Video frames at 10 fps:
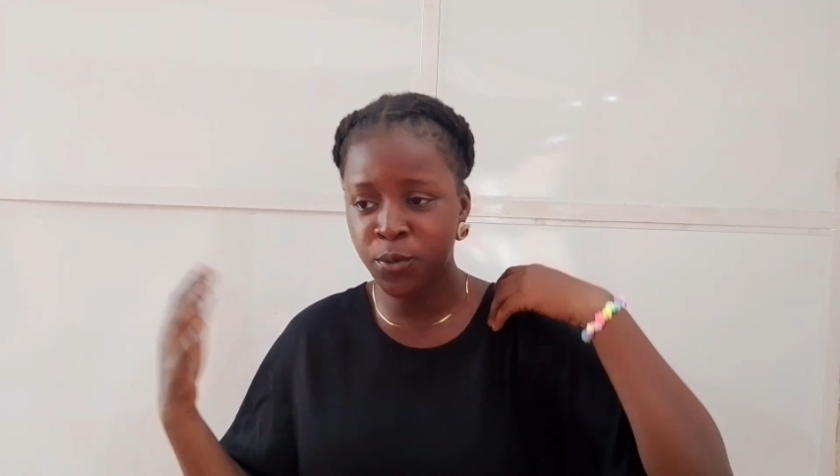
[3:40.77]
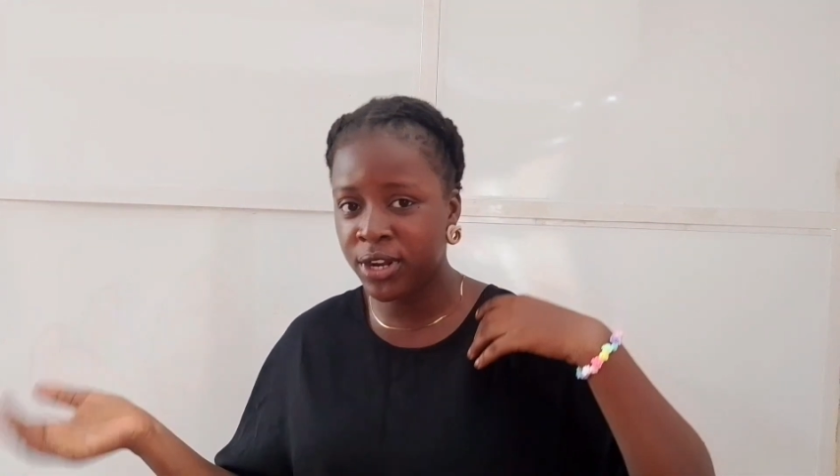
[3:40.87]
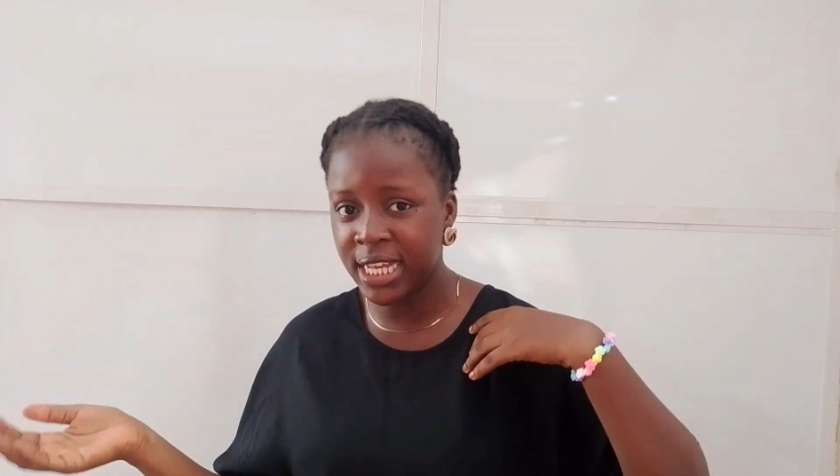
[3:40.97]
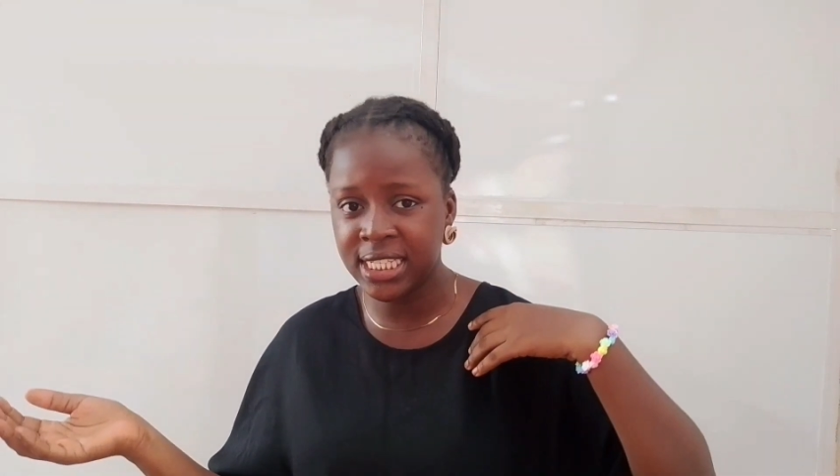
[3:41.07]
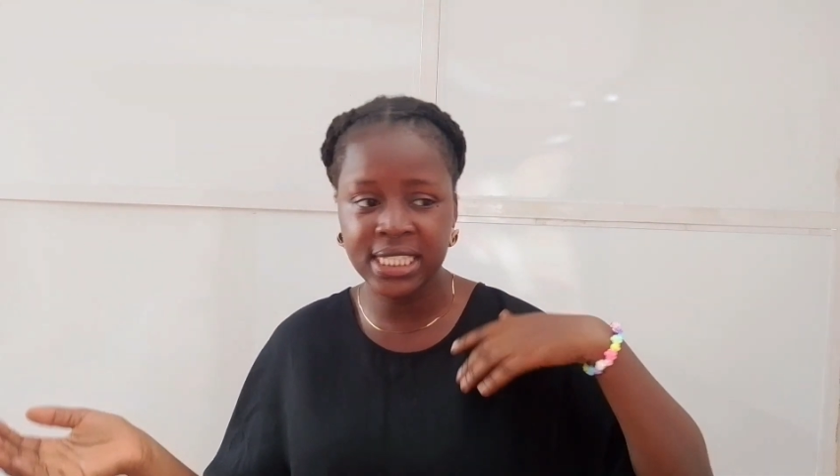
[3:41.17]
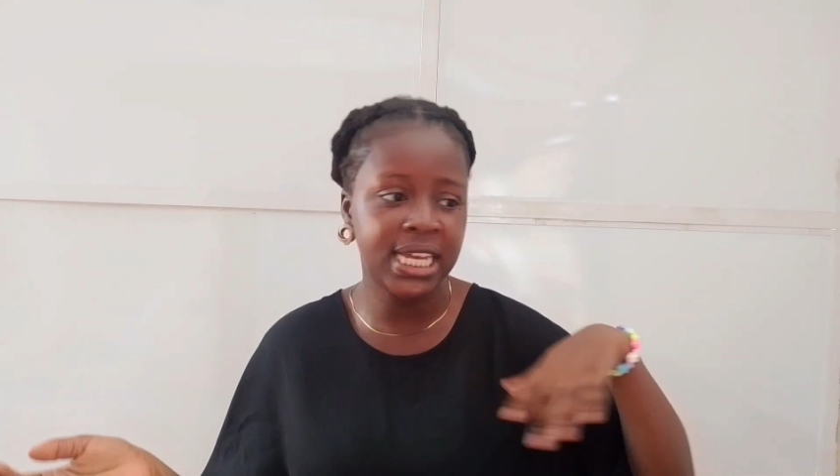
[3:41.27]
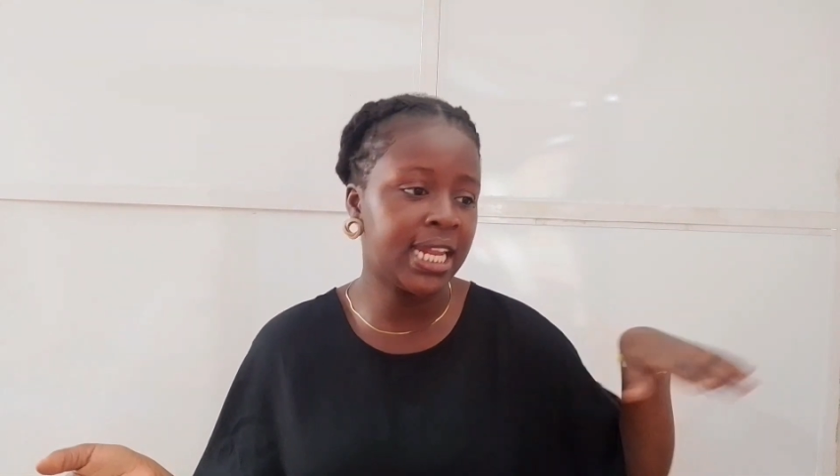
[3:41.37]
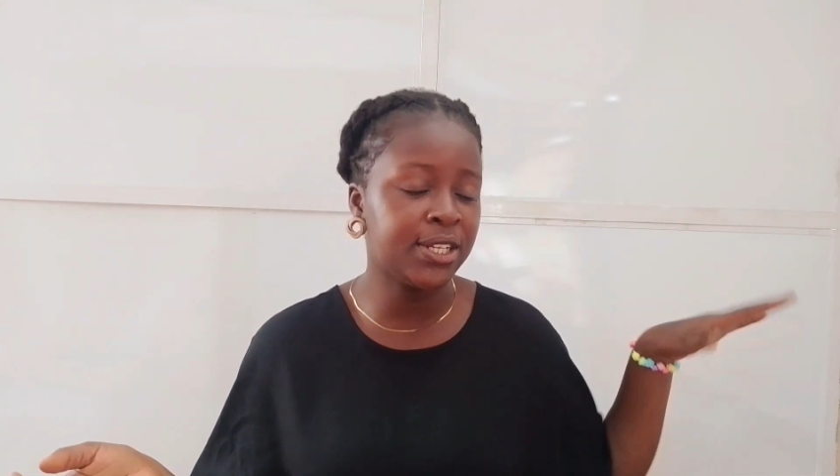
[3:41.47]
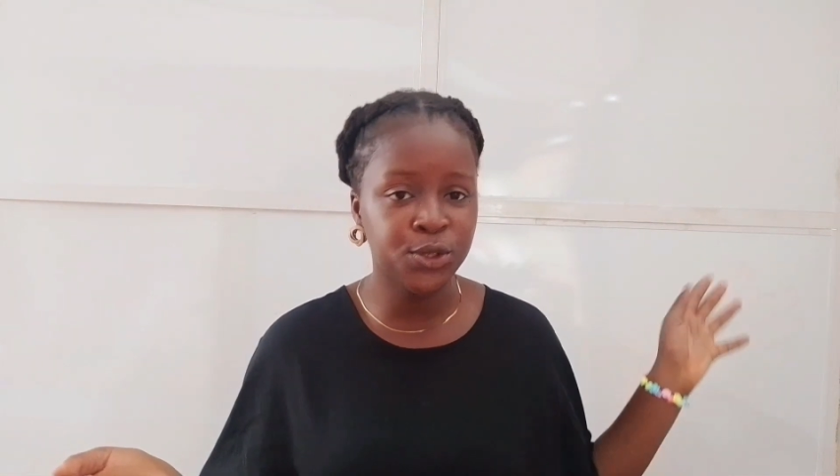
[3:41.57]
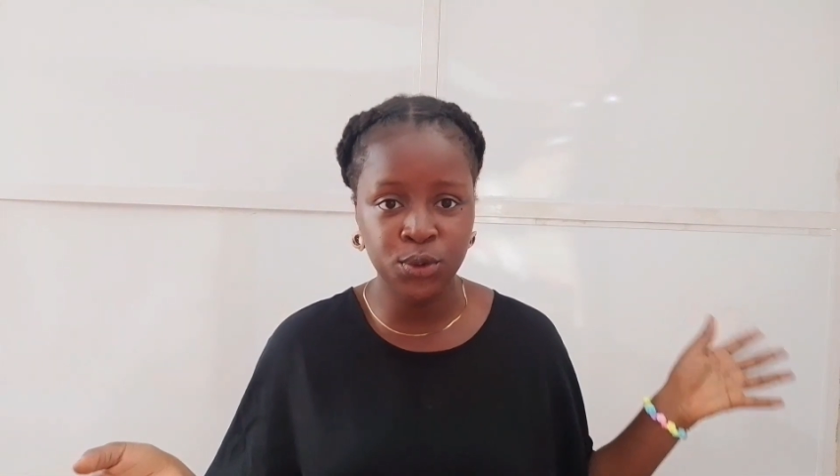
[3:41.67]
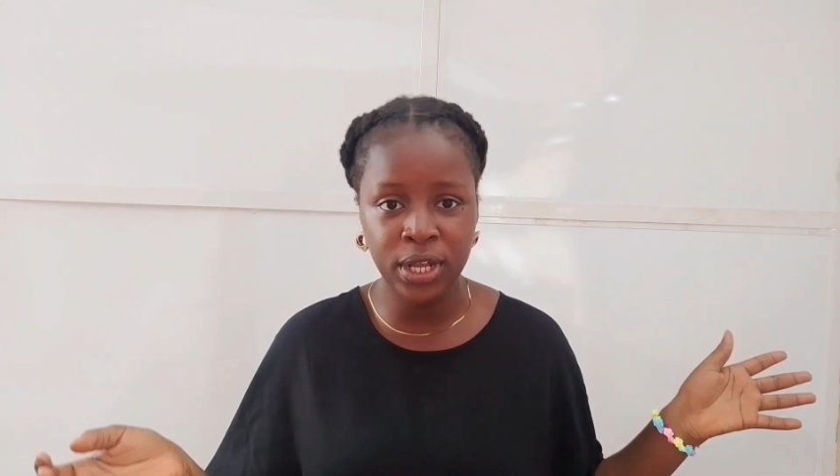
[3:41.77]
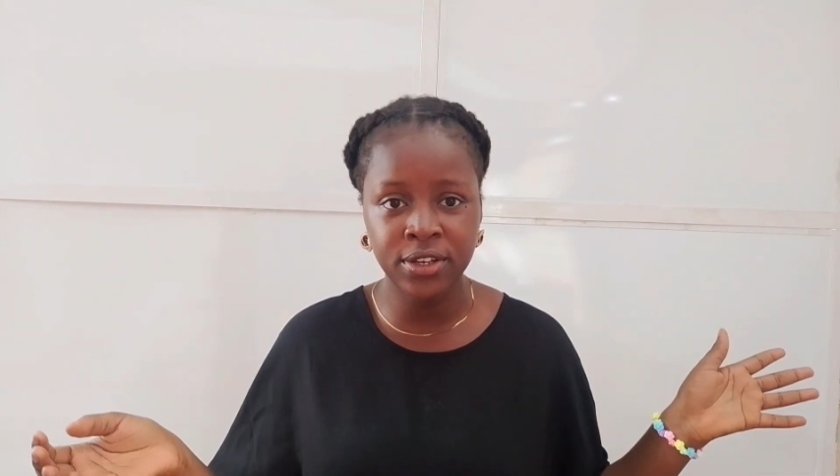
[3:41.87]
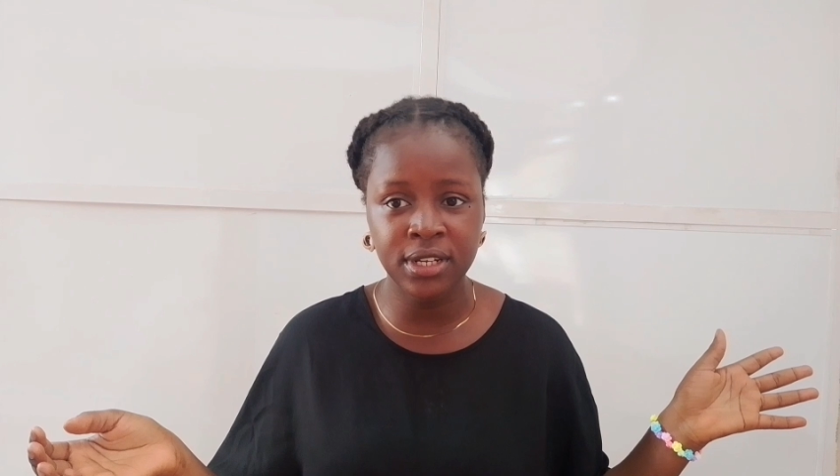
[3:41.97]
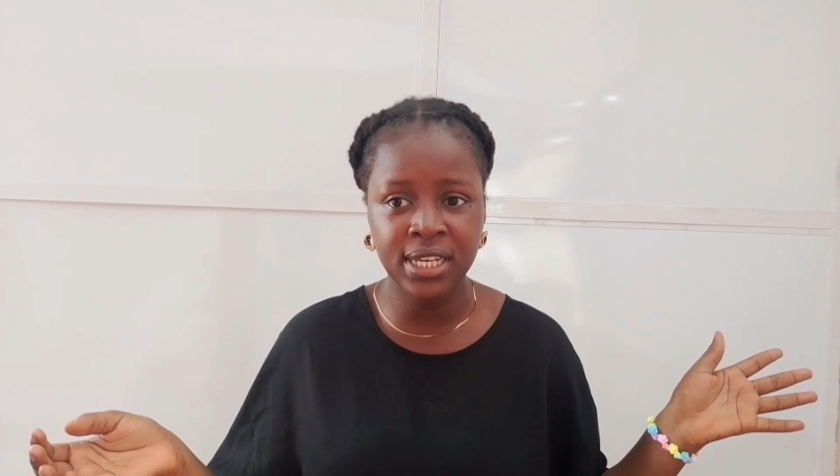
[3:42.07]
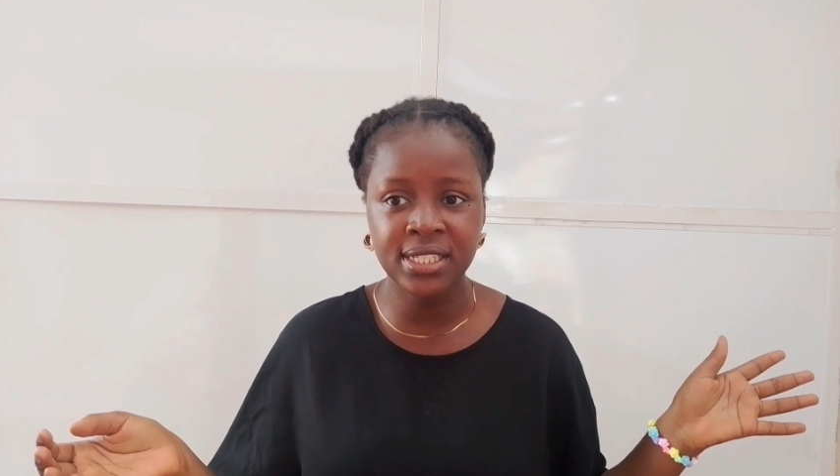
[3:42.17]
one at this side and two at
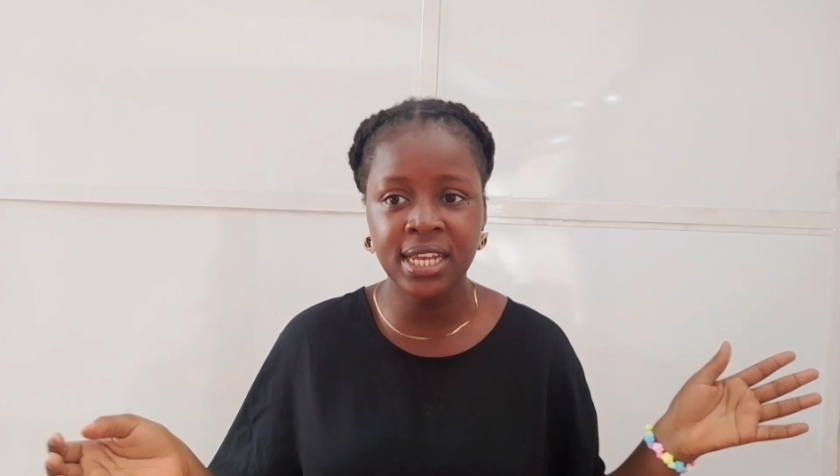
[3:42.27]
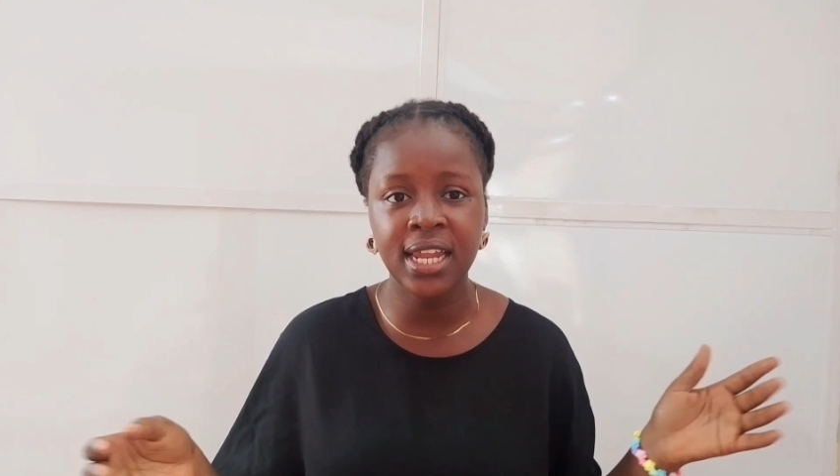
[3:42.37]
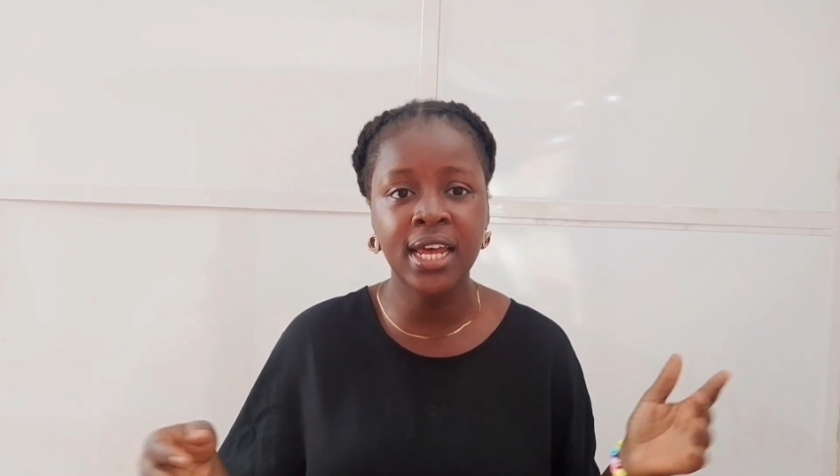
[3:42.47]
the other side,